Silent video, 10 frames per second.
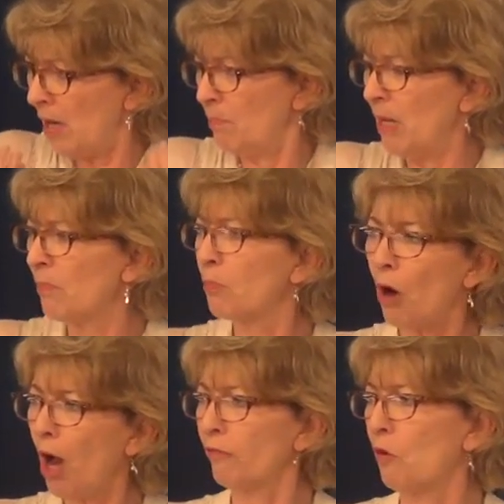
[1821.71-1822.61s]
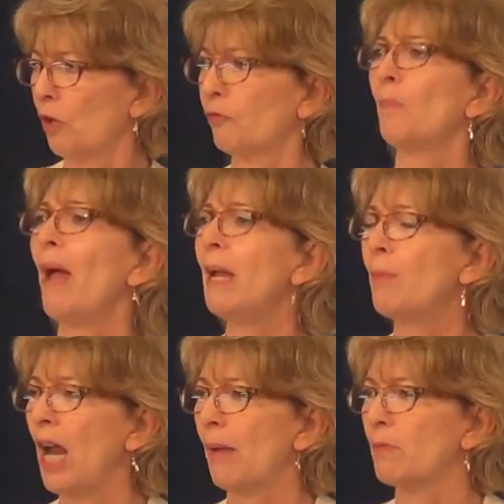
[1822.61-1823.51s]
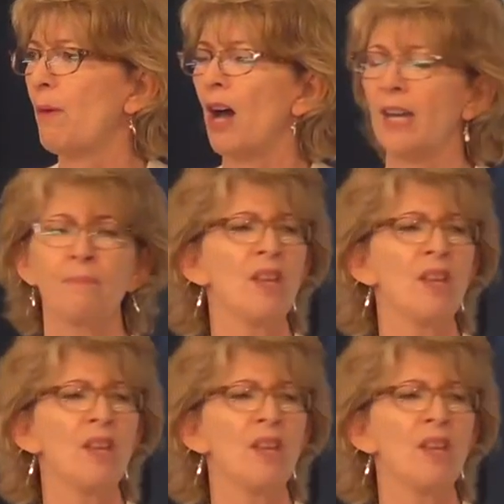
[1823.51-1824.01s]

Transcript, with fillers: being brought forth from Abraham's body.